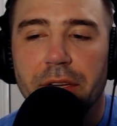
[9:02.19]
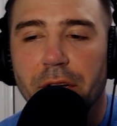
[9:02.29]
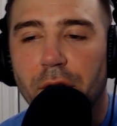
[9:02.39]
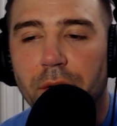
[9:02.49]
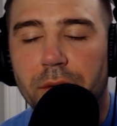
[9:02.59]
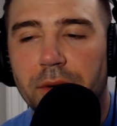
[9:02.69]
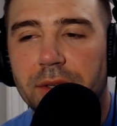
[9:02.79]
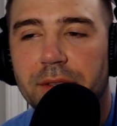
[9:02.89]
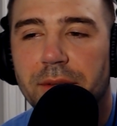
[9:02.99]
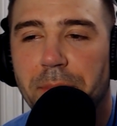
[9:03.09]
You know,
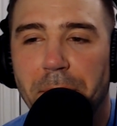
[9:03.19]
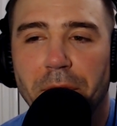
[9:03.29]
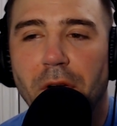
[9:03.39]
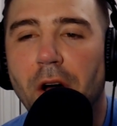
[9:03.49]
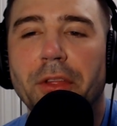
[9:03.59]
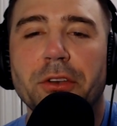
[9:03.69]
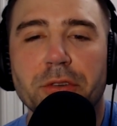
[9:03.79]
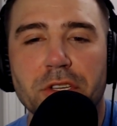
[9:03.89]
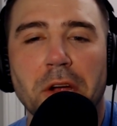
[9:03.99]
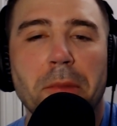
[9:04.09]
people, all they
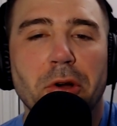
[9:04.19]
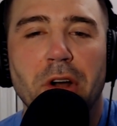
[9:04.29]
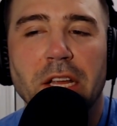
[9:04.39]
do is talk about